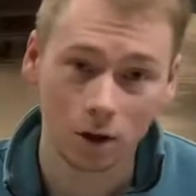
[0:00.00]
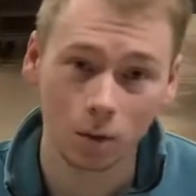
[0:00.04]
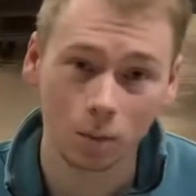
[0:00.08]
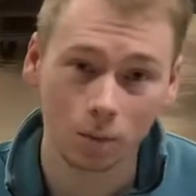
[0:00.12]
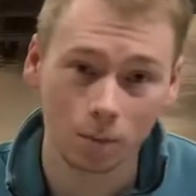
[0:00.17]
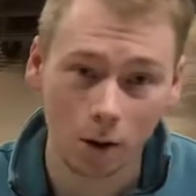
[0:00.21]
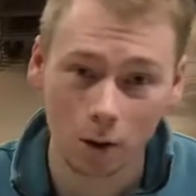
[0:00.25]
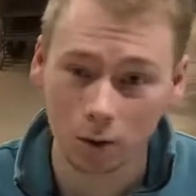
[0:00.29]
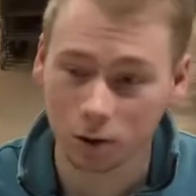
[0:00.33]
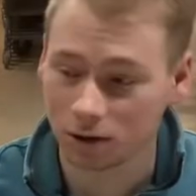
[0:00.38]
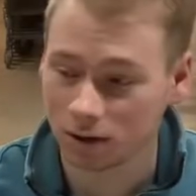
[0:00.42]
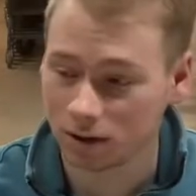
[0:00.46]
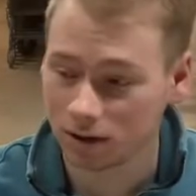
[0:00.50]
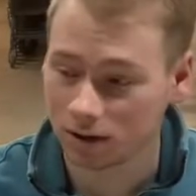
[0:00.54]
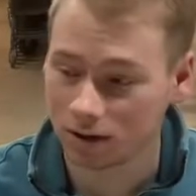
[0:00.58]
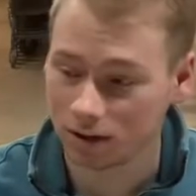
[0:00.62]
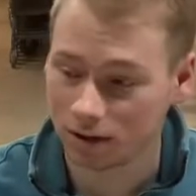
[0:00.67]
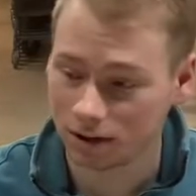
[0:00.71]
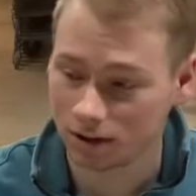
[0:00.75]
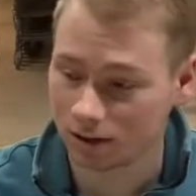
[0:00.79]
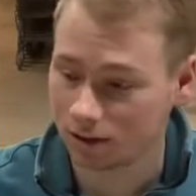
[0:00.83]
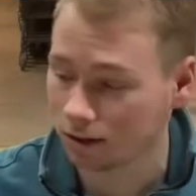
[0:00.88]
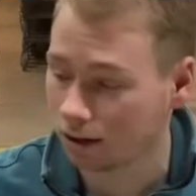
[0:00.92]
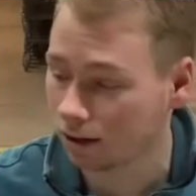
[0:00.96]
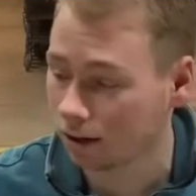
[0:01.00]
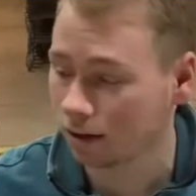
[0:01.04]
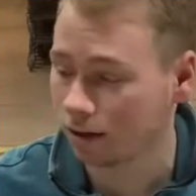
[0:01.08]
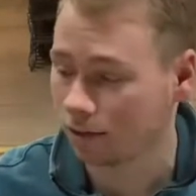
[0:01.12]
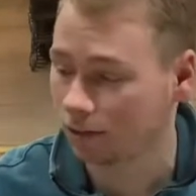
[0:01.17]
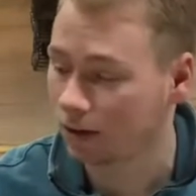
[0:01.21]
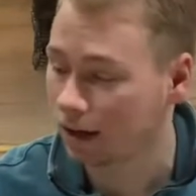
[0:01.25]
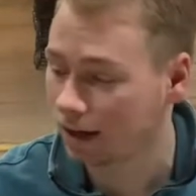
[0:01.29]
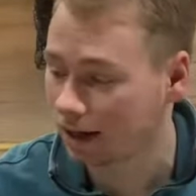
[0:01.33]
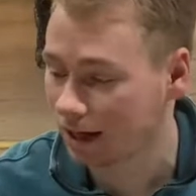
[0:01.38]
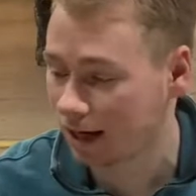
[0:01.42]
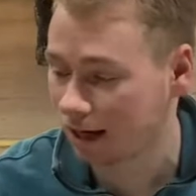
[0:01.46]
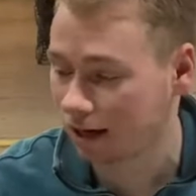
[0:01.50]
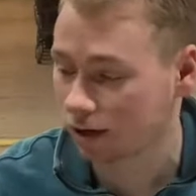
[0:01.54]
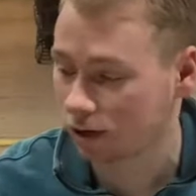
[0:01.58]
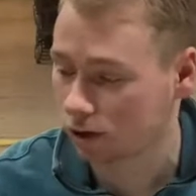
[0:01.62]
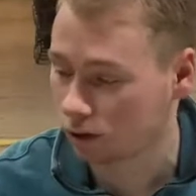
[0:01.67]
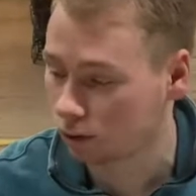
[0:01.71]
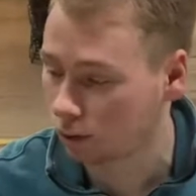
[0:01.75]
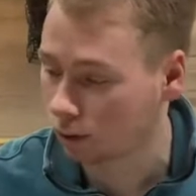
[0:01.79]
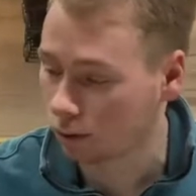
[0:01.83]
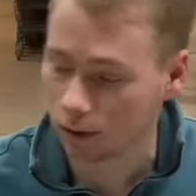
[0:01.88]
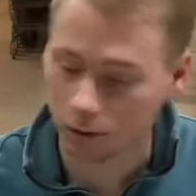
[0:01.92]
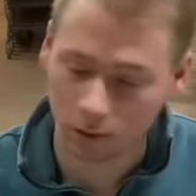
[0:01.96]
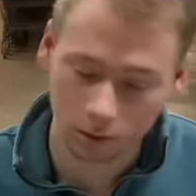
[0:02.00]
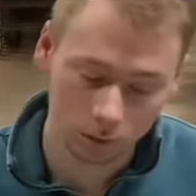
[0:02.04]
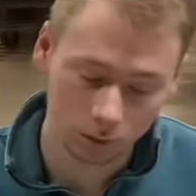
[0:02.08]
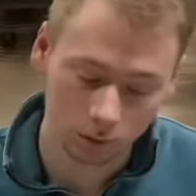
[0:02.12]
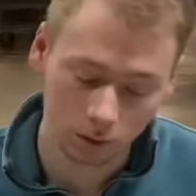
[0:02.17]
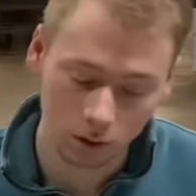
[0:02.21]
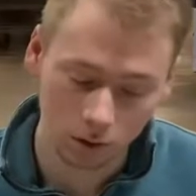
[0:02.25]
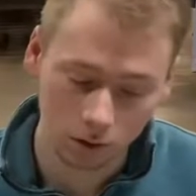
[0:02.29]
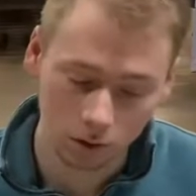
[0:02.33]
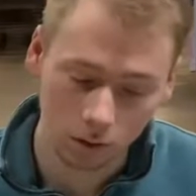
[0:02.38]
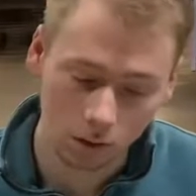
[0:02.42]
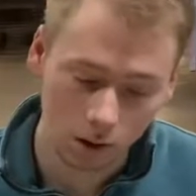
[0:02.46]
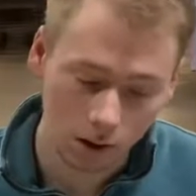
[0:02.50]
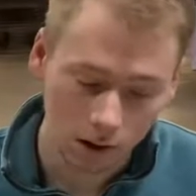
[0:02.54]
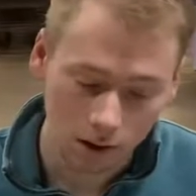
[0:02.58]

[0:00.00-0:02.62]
most of this stuff they kind of sort through,